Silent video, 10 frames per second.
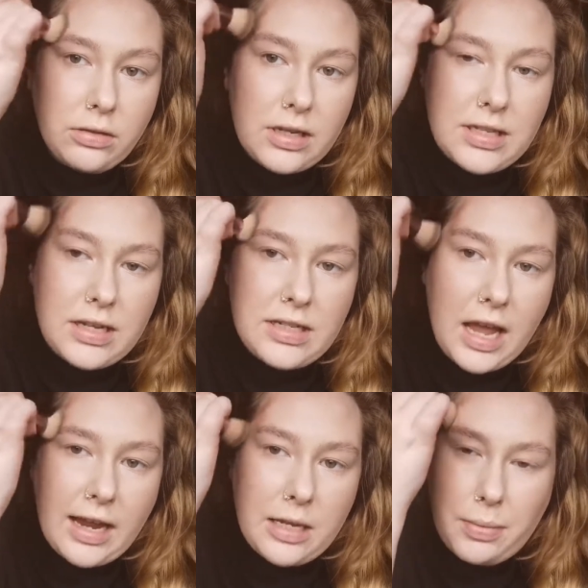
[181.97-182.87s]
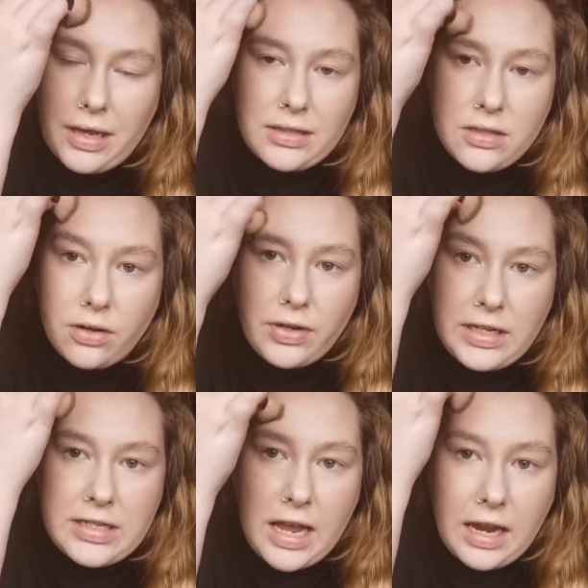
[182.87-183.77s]
Oh, I said a tiny bit. It's not
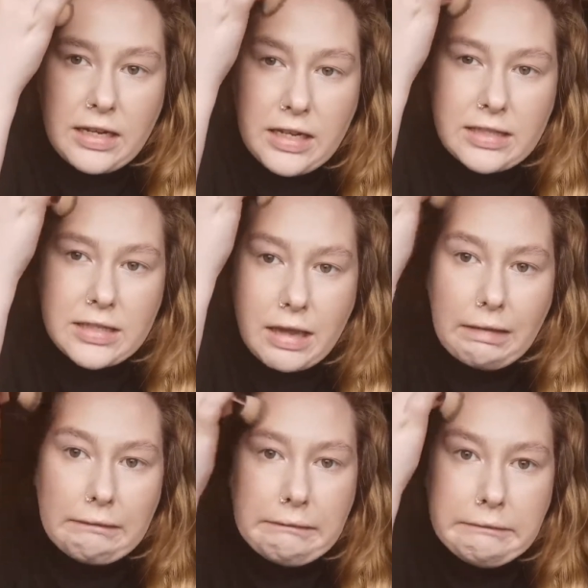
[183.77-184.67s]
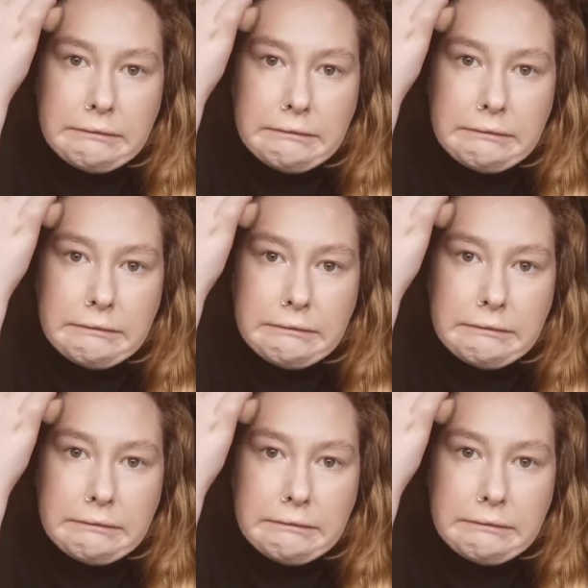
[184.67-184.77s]
really tiny, is it?